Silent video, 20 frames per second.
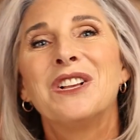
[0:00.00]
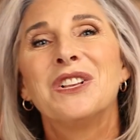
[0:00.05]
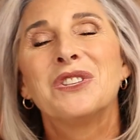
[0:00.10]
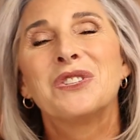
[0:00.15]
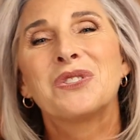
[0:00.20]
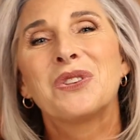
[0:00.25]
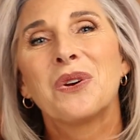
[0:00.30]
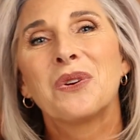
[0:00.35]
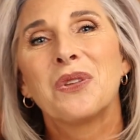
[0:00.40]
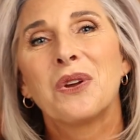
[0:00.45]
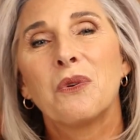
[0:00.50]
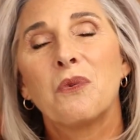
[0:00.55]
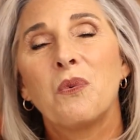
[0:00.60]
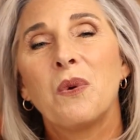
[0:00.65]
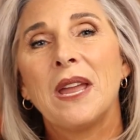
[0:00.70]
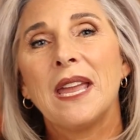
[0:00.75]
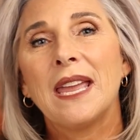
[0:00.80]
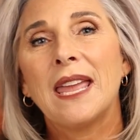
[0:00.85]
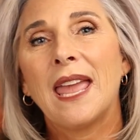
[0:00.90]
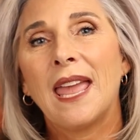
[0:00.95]
so that
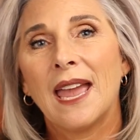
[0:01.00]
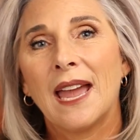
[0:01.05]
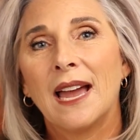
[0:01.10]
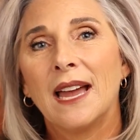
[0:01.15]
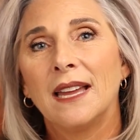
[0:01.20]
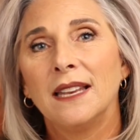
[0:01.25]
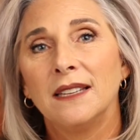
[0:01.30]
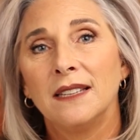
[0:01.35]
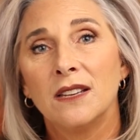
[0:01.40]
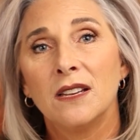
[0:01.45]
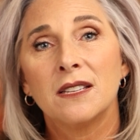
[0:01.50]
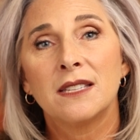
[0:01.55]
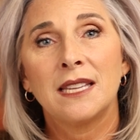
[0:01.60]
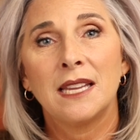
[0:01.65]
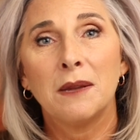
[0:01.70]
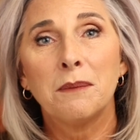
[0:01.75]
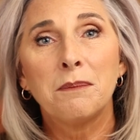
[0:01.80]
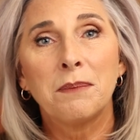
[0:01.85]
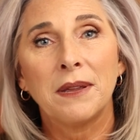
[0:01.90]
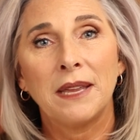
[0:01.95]
we can
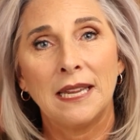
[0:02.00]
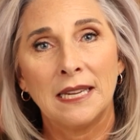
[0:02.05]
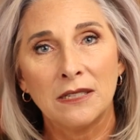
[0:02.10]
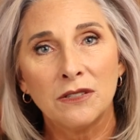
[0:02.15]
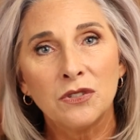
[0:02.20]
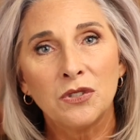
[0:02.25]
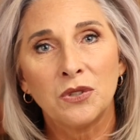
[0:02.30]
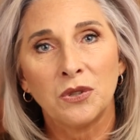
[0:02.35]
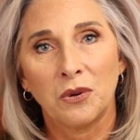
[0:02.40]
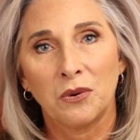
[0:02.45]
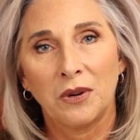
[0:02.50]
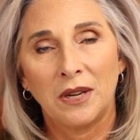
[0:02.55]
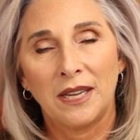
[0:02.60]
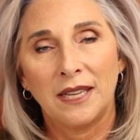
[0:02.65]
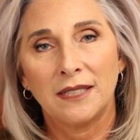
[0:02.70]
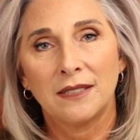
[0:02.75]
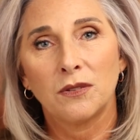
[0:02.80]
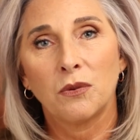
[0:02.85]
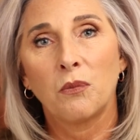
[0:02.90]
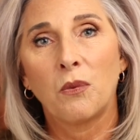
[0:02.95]
tip into it